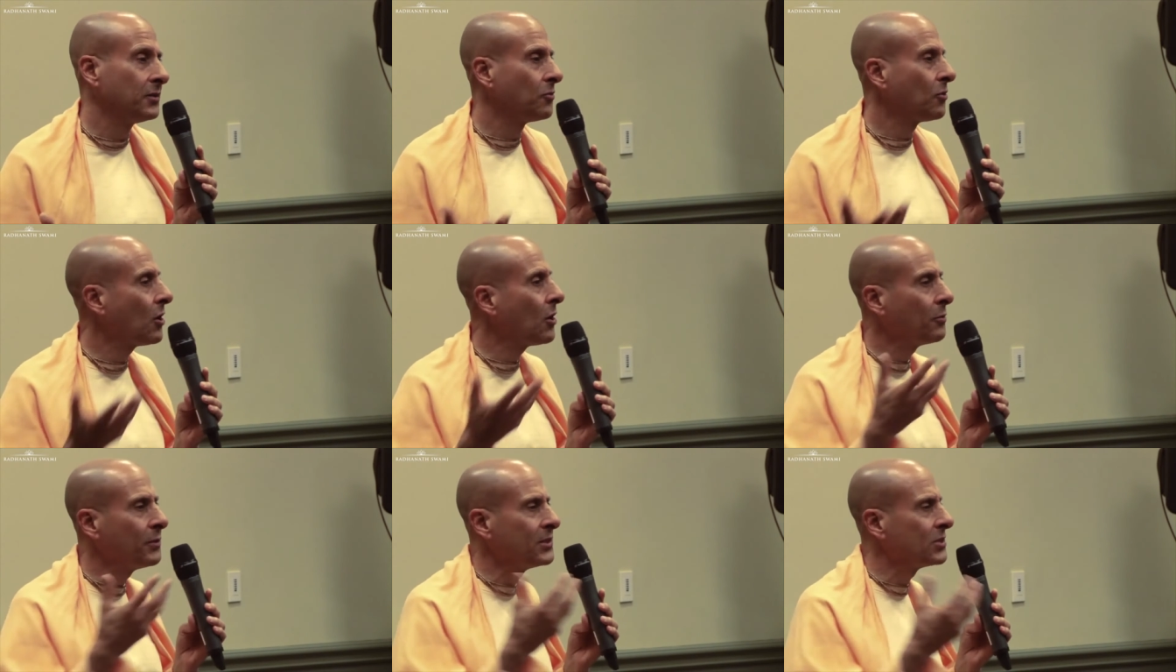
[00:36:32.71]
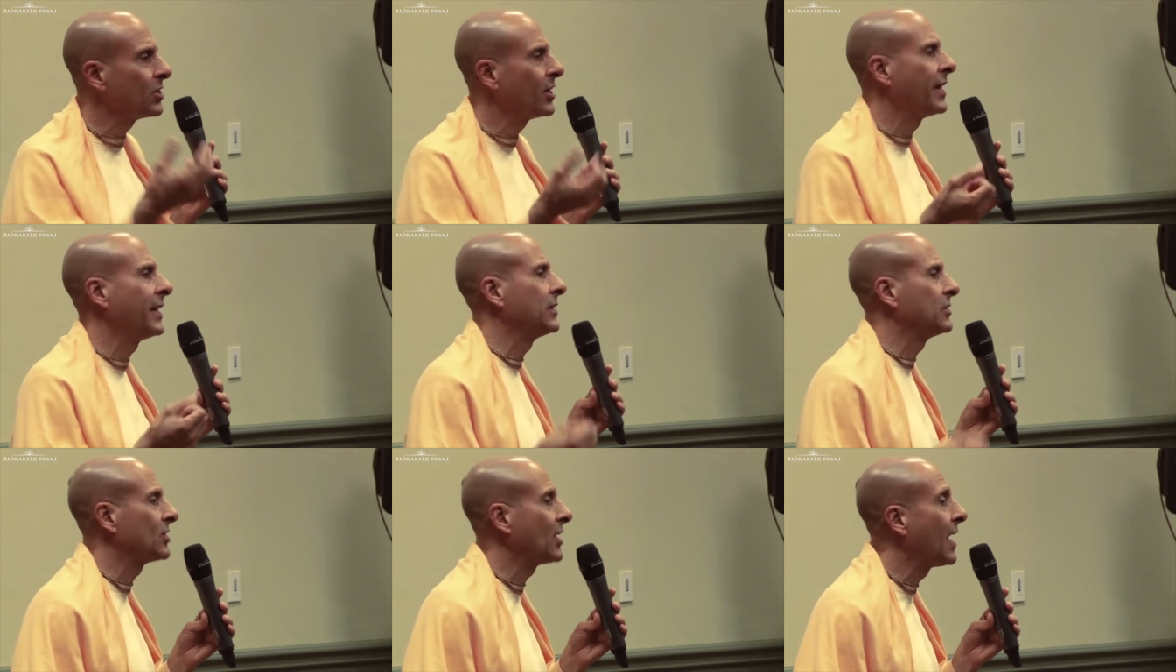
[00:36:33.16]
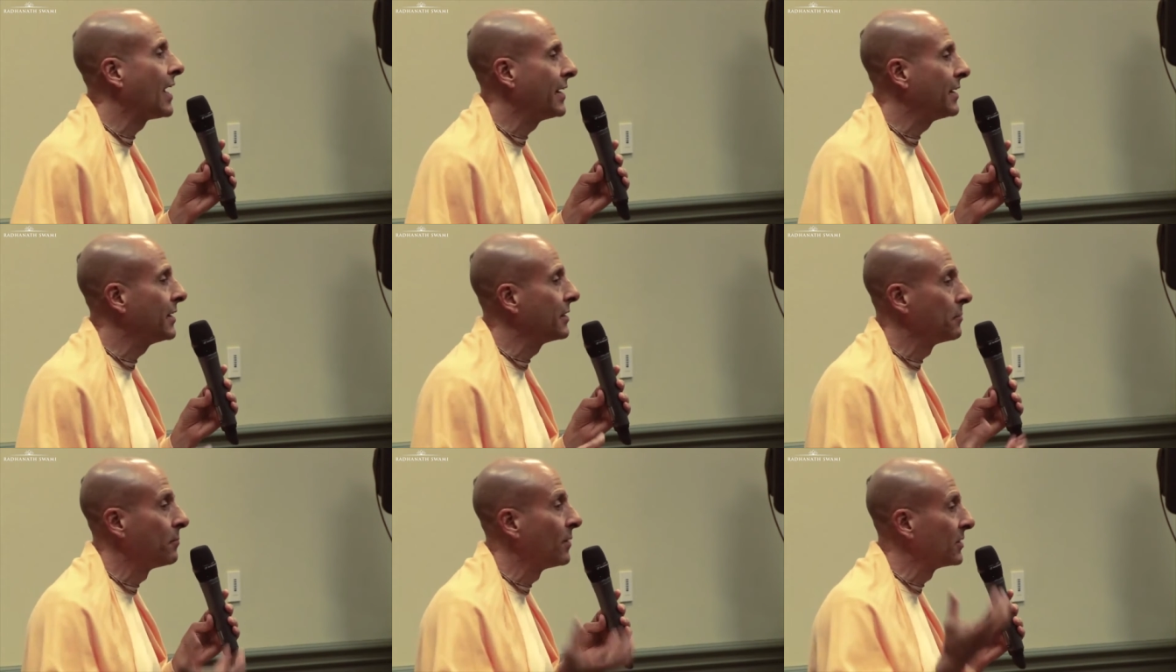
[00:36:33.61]
You're always in
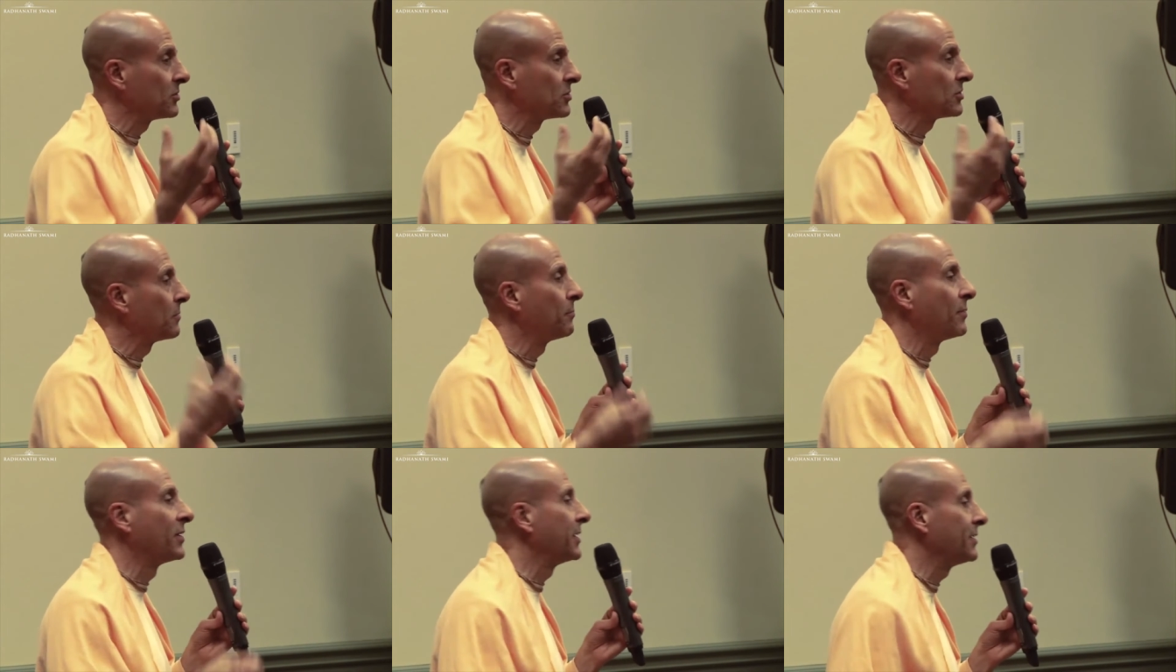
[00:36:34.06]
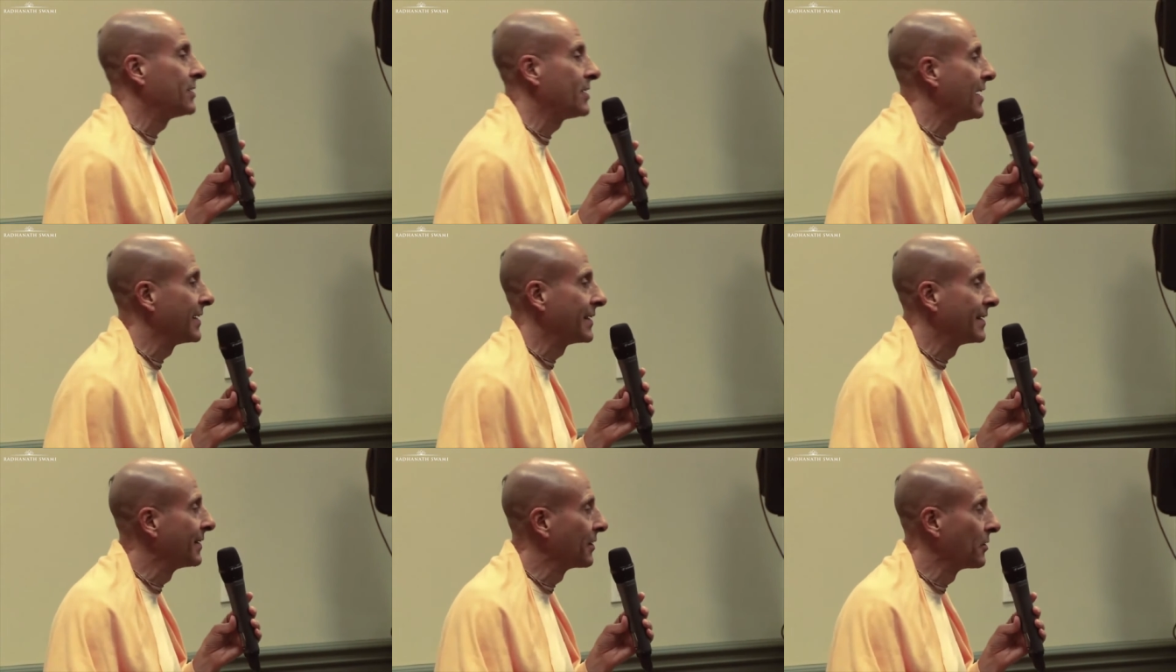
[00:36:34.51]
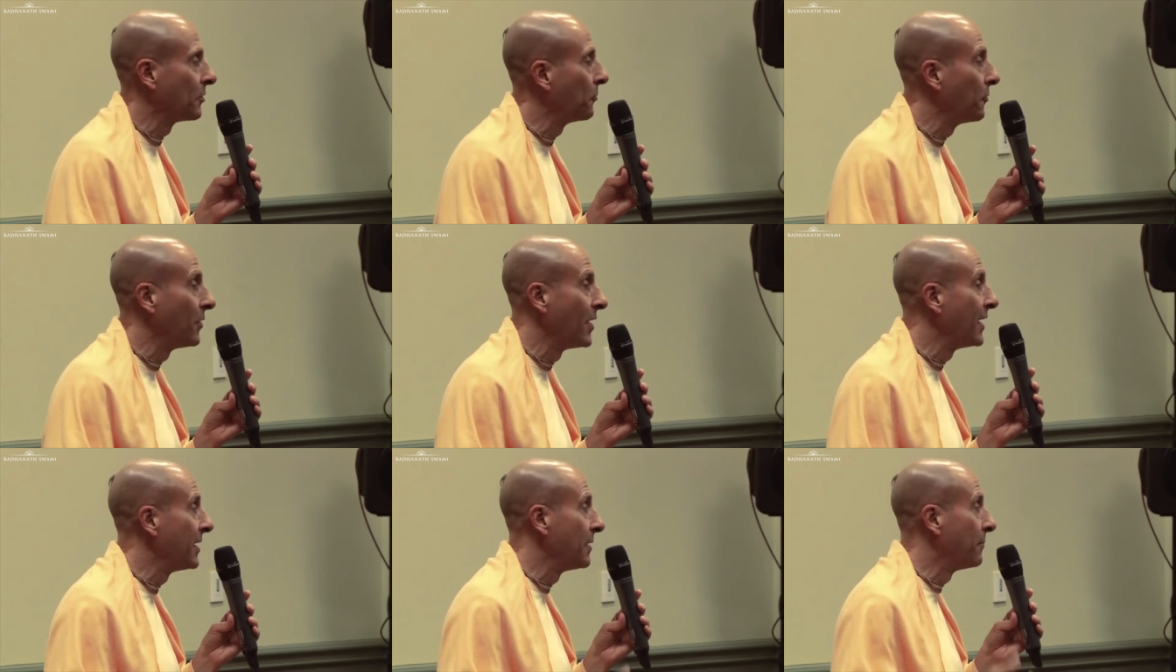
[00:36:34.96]
anxiety about somebody taking it
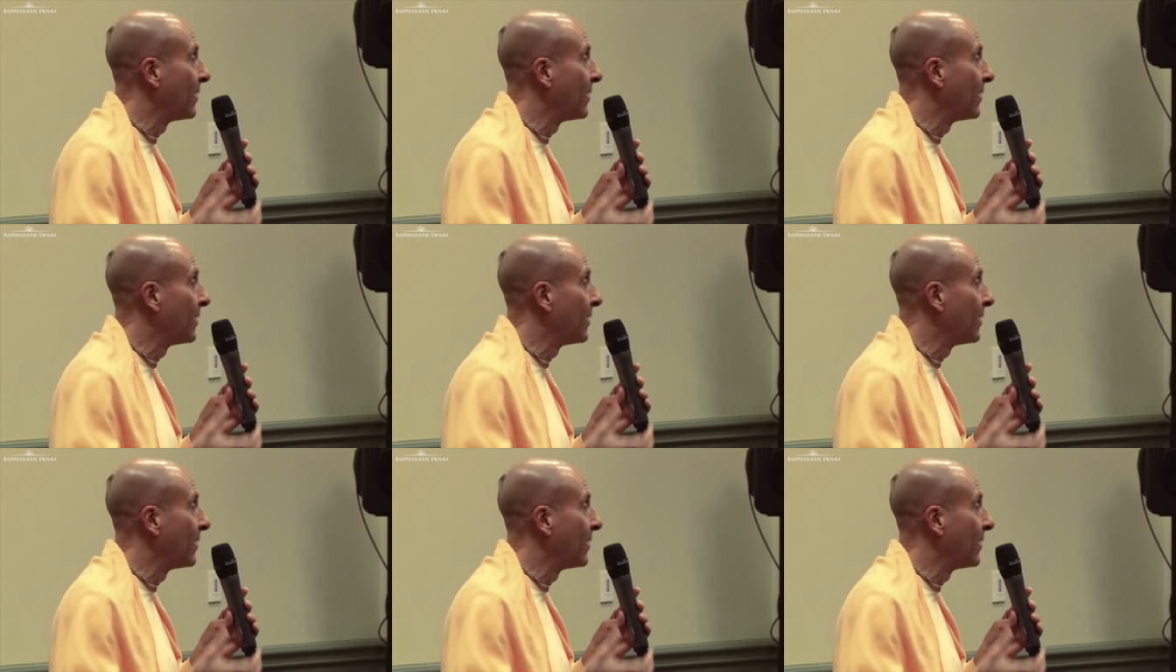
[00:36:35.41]
away,